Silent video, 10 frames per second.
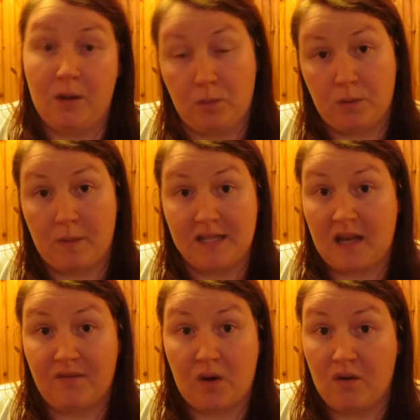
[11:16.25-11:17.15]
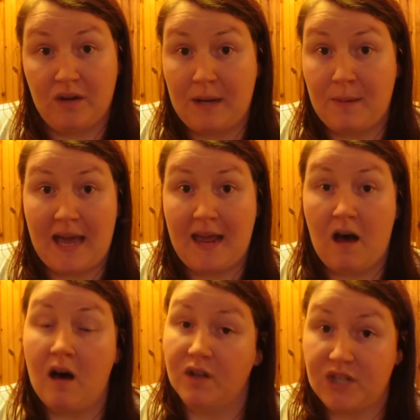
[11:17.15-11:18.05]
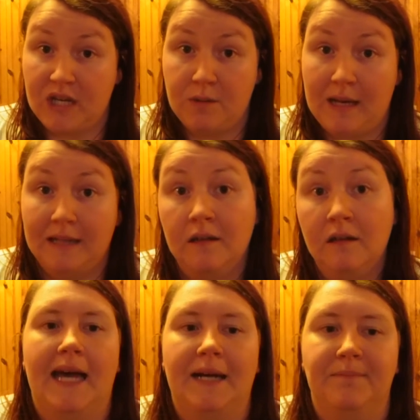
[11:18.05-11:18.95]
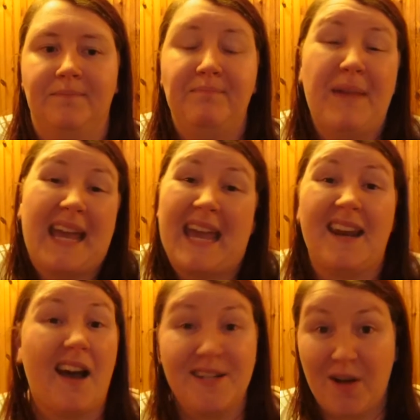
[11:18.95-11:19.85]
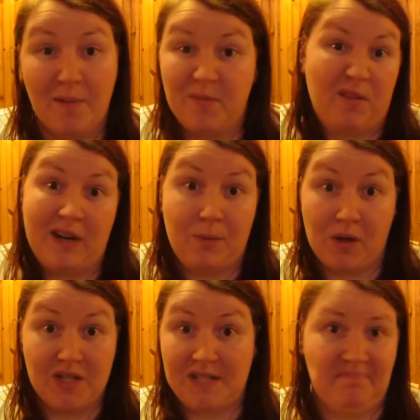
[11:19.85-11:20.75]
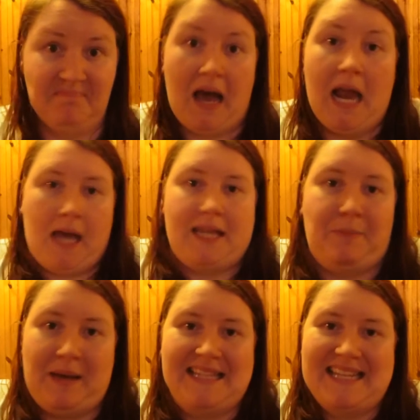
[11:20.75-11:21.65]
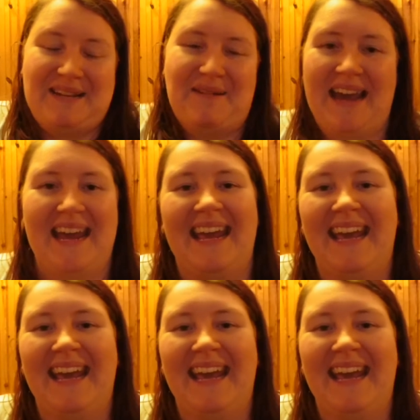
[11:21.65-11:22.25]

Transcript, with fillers: All the ones that I've got on eBay are genuine. Um, but again, I, am not really bothered. I like the pins anyway.